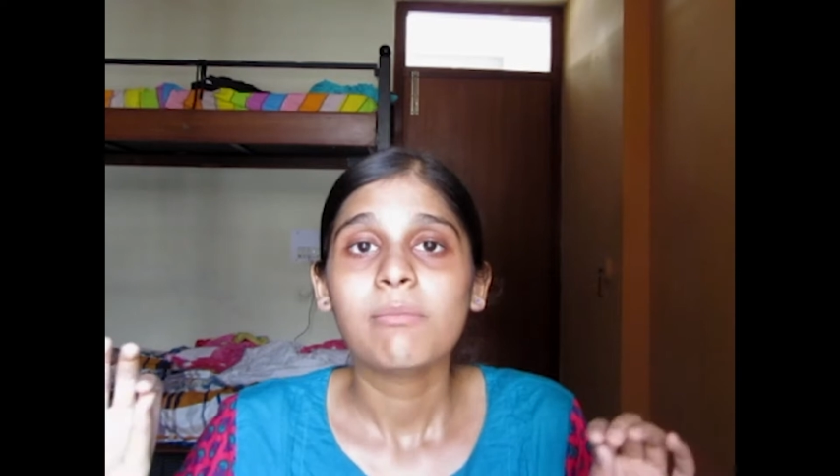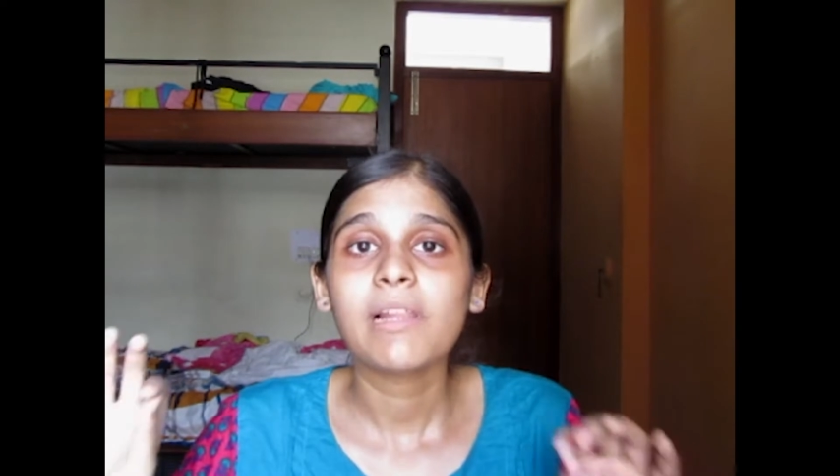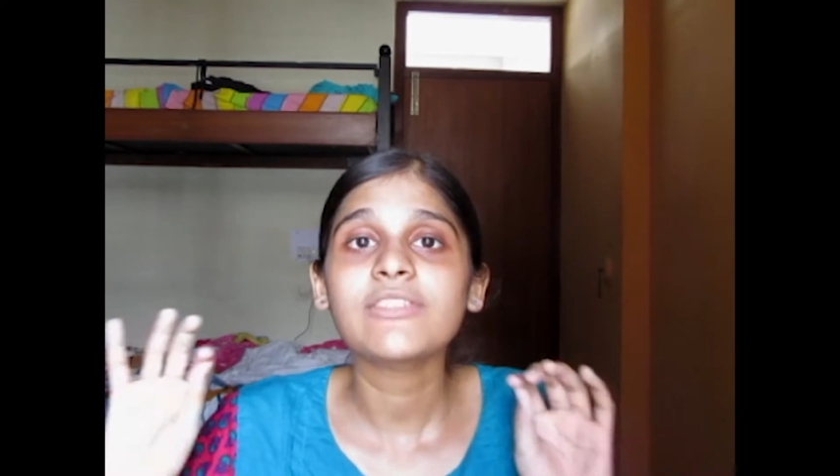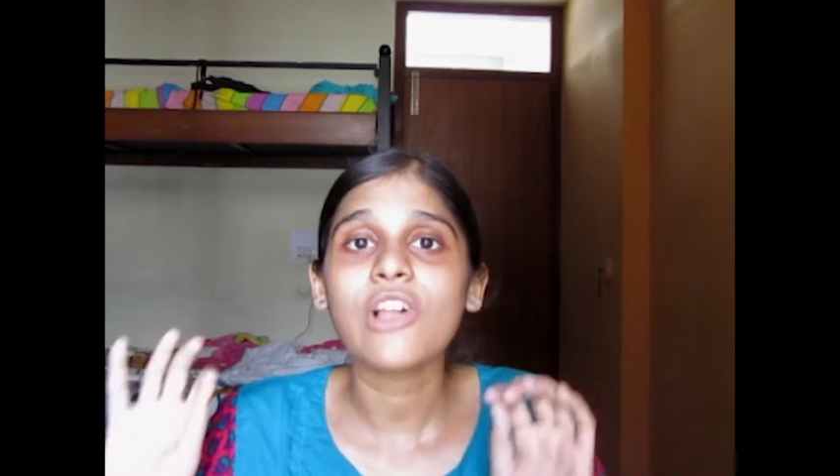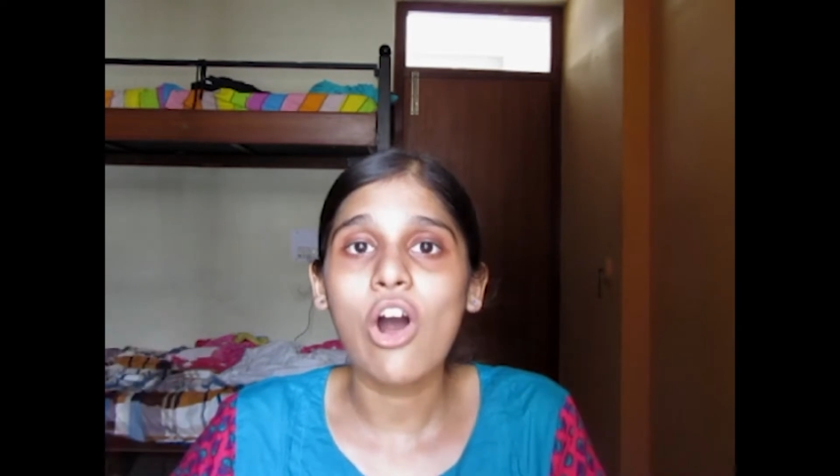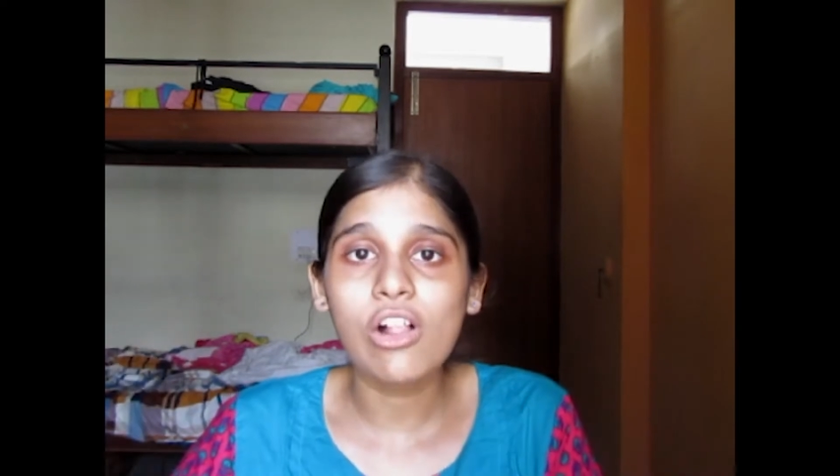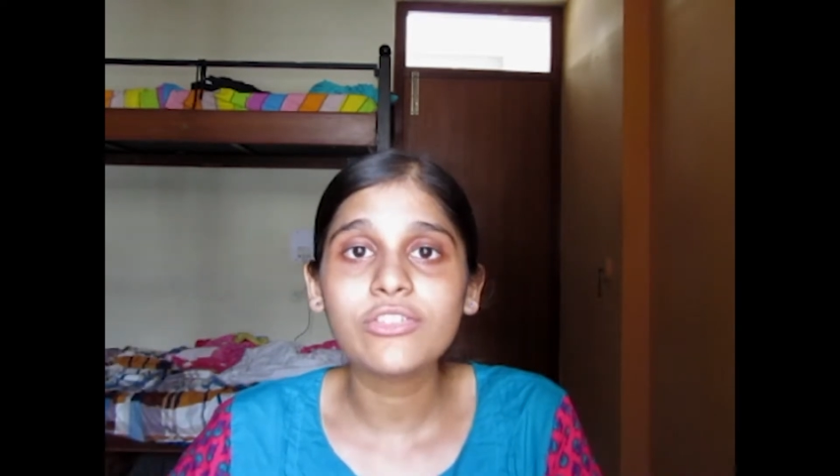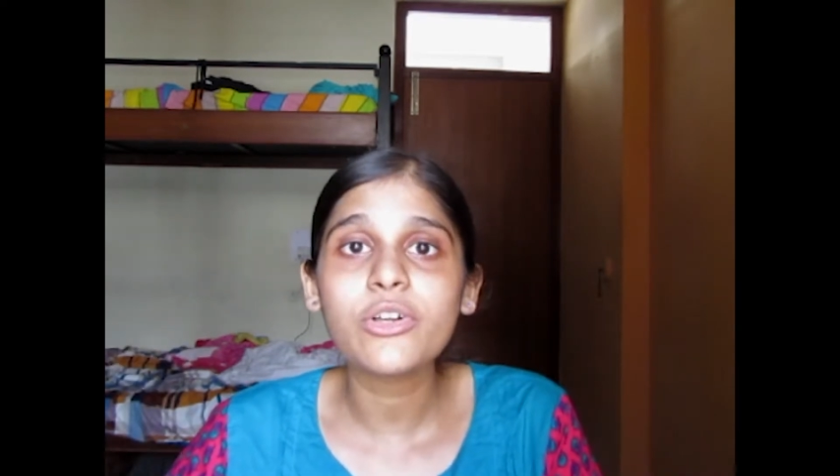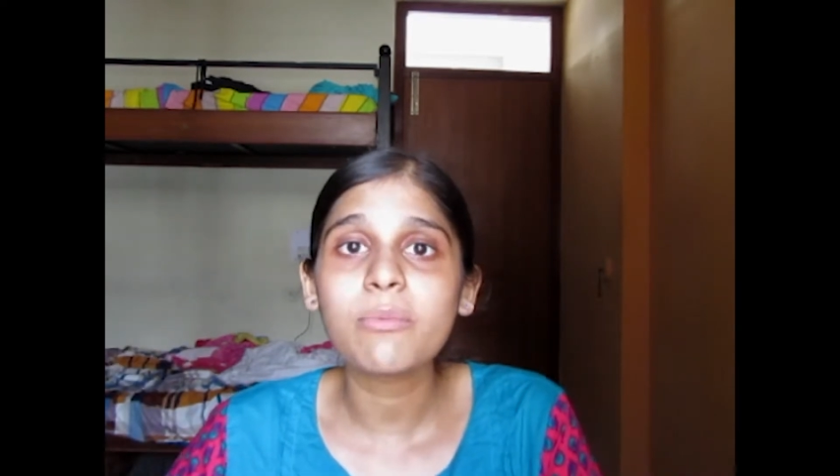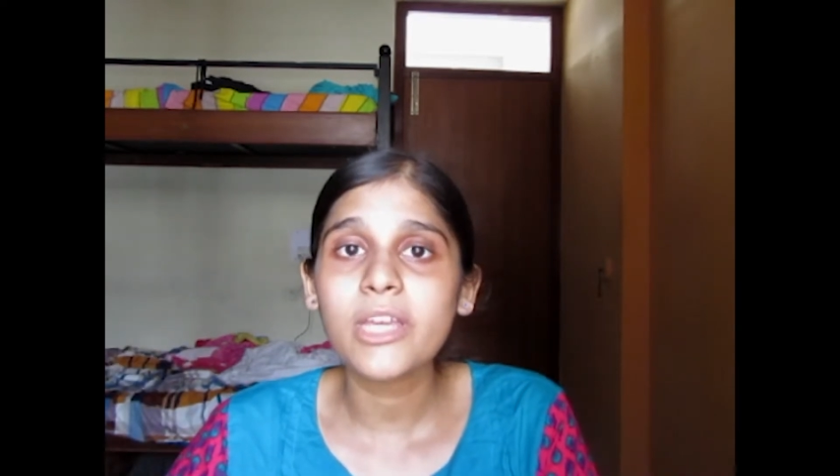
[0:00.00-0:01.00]
Plus
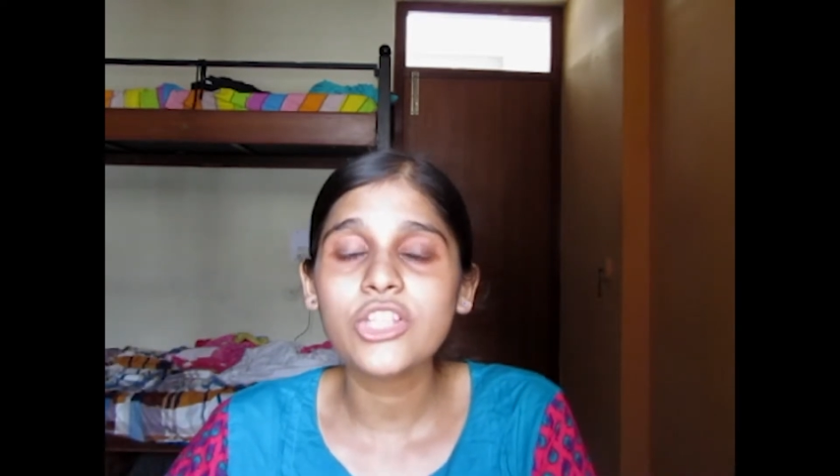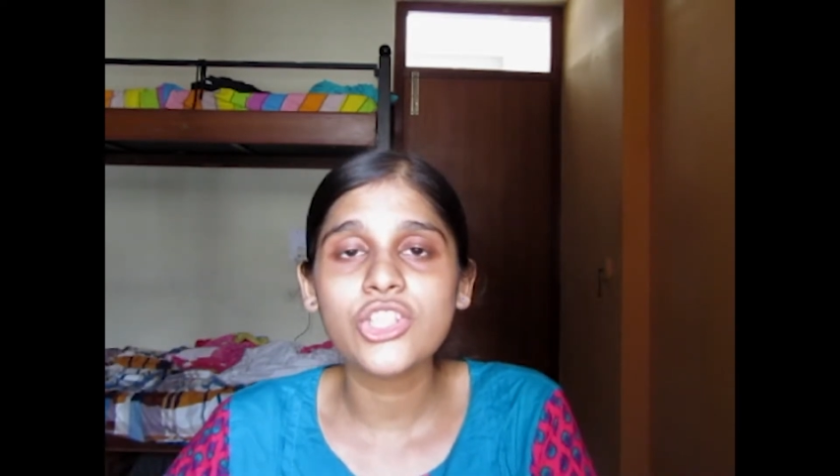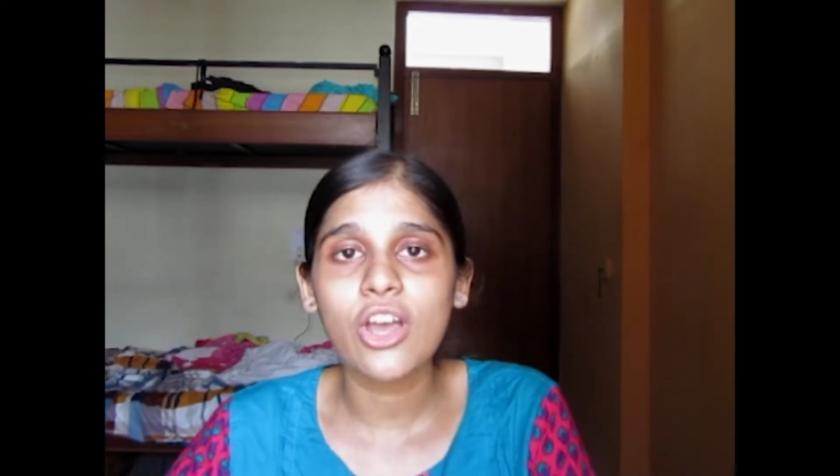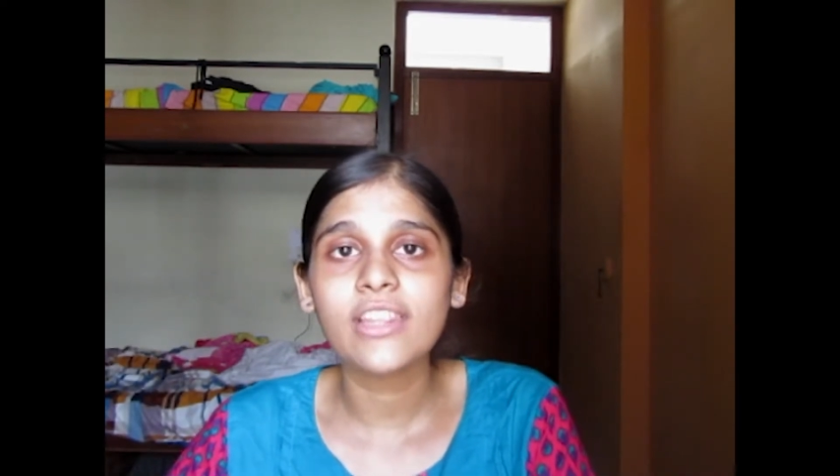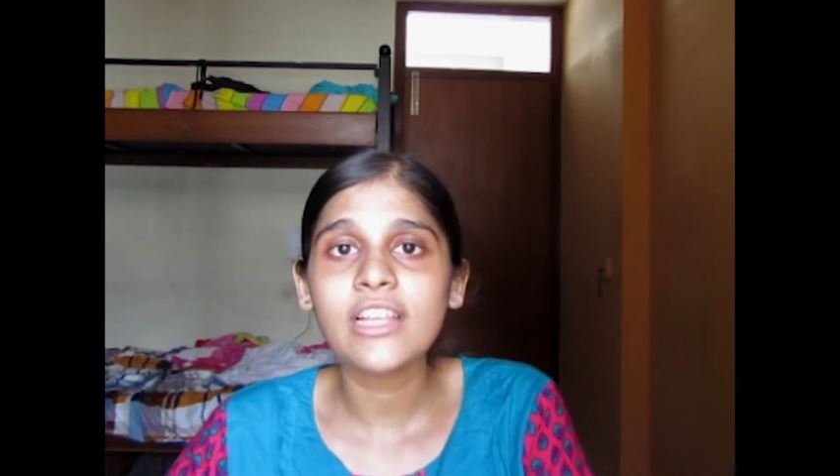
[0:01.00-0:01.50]
also make sure